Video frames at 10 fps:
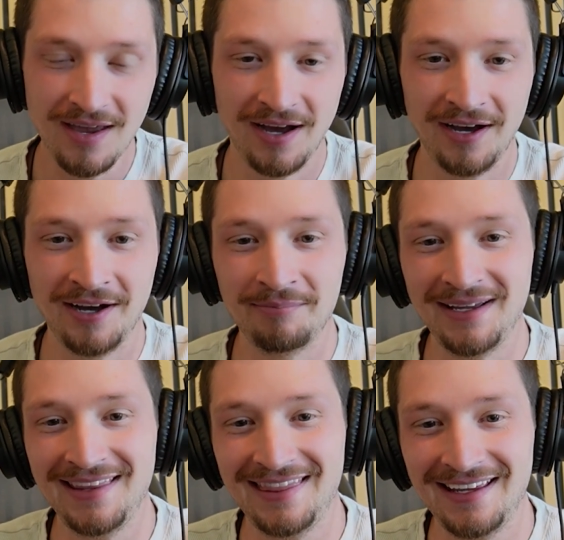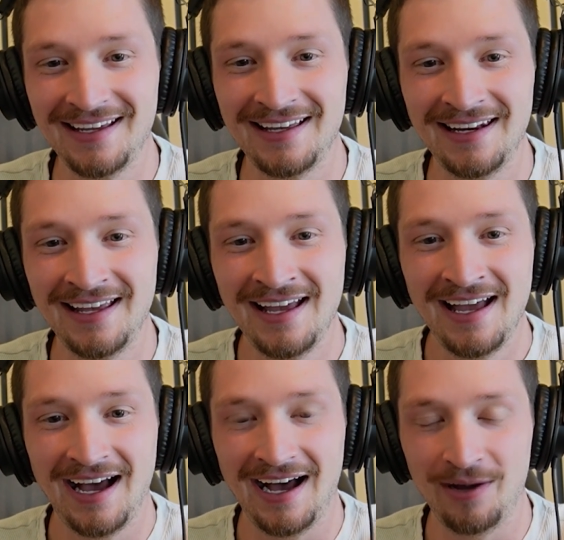And then
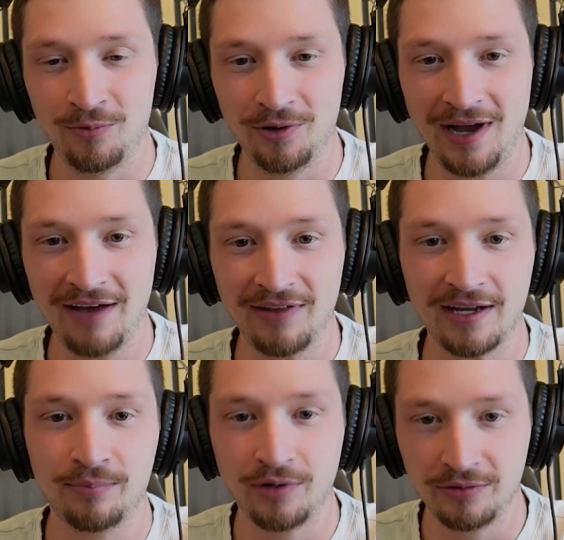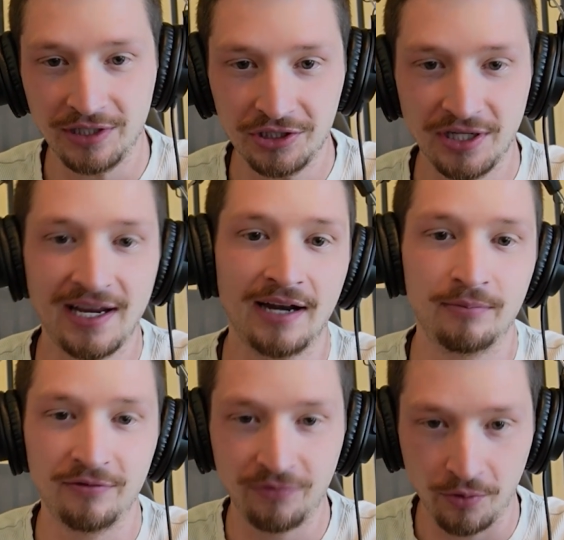I will have like a protein shake kind
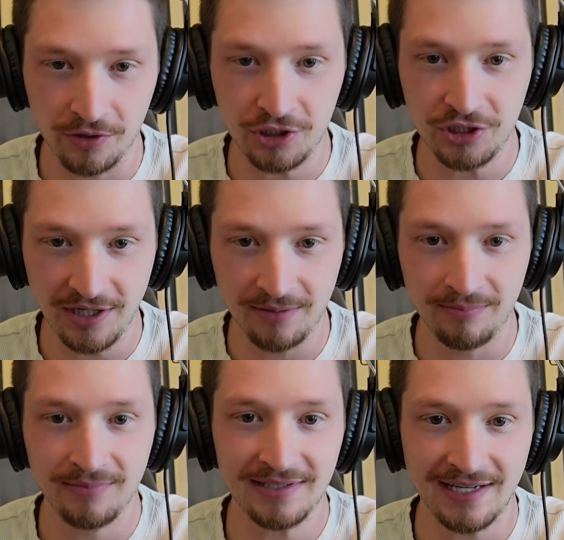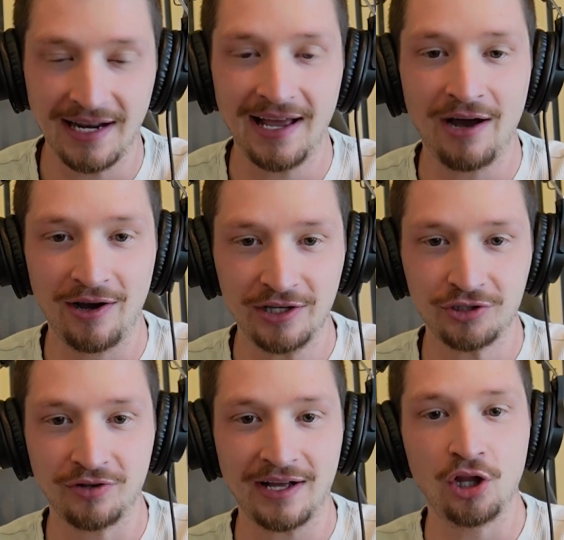of before the gym. It's kind of how I
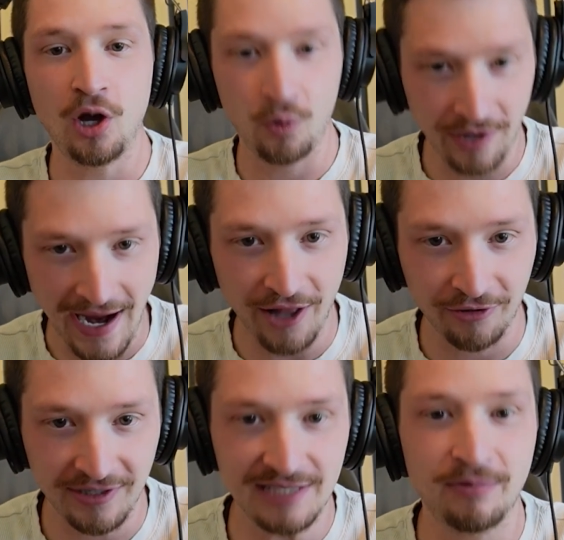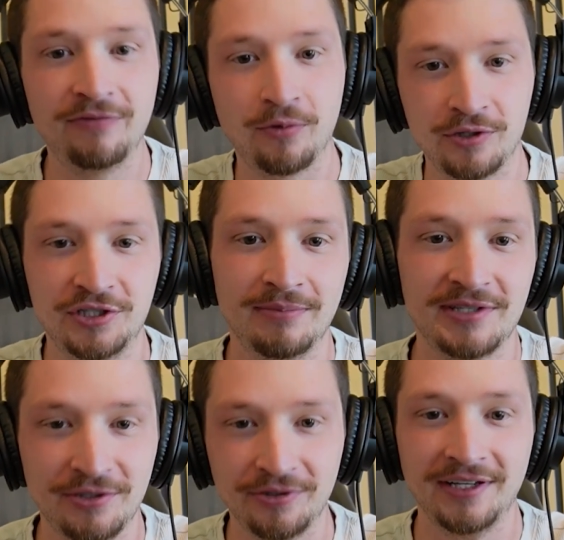ensure like lower calories before the gym,
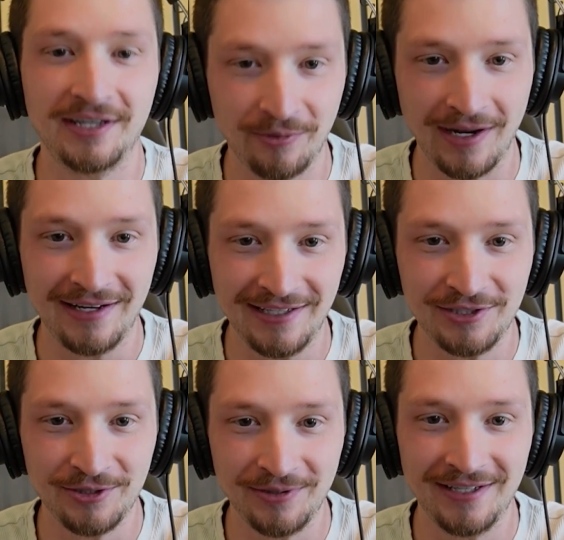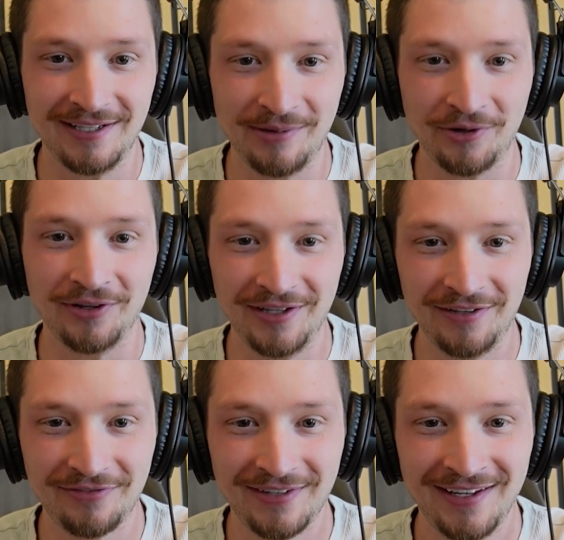but still getting what I need to in to be able to
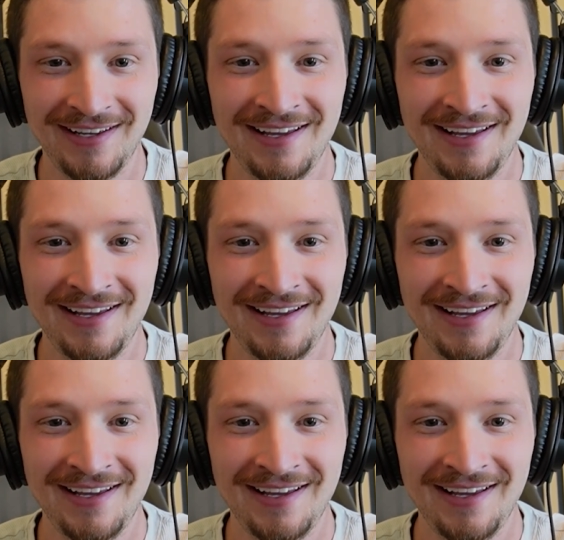lift.